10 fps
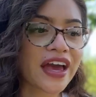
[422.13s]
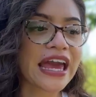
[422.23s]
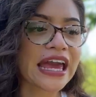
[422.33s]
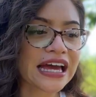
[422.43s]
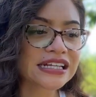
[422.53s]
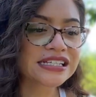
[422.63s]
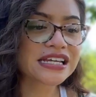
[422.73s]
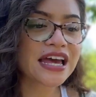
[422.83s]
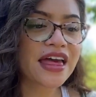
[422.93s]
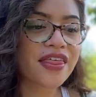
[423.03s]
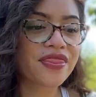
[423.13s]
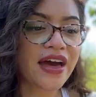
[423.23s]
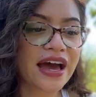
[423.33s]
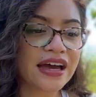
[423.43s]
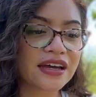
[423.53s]
and
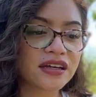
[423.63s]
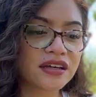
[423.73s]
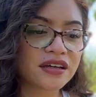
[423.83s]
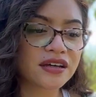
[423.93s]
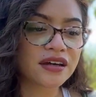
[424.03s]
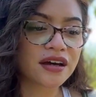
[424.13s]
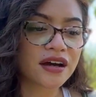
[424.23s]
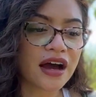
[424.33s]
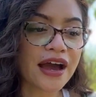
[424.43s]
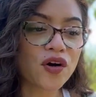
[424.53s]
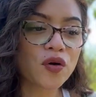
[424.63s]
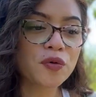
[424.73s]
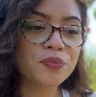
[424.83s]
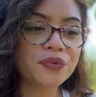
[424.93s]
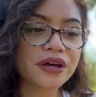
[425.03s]
that I
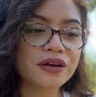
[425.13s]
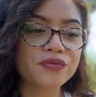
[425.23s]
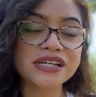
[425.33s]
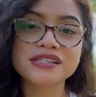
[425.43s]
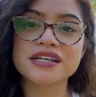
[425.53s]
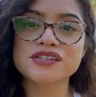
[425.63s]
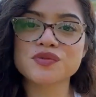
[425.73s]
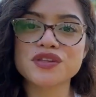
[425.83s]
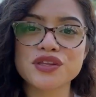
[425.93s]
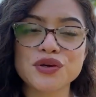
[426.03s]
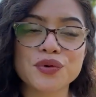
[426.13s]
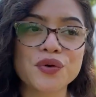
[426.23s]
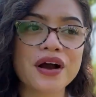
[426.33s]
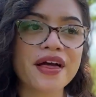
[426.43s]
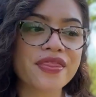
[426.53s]
hope it resonates with
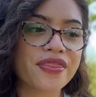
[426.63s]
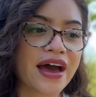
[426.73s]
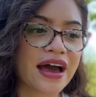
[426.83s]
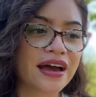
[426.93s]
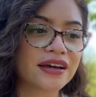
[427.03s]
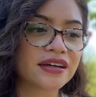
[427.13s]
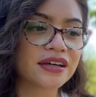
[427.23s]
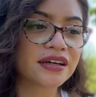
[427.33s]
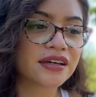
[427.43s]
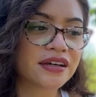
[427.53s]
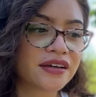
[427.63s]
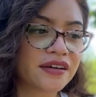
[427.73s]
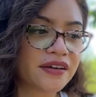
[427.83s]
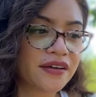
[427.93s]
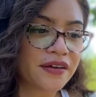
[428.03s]
you, that
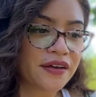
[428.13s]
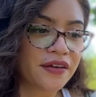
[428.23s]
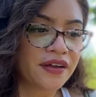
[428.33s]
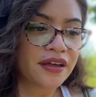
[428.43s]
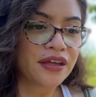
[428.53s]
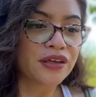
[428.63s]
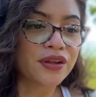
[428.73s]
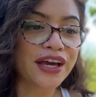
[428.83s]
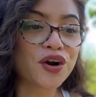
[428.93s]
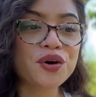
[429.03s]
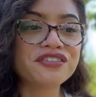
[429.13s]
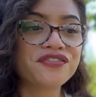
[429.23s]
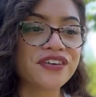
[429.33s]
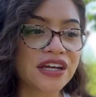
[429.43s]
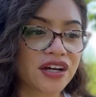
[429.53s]
you let go of
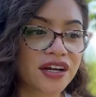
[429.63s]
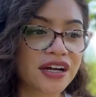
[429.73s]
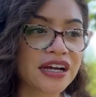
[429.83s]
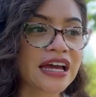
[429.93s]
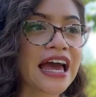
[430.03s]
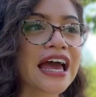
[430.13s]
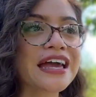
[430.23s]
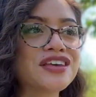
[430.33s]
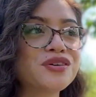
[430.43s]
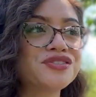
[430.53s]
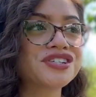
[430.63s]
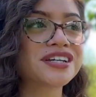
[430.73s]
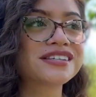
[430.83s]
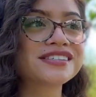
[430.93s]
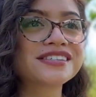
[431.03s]
fear and you
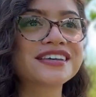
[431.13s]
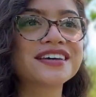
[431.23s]
just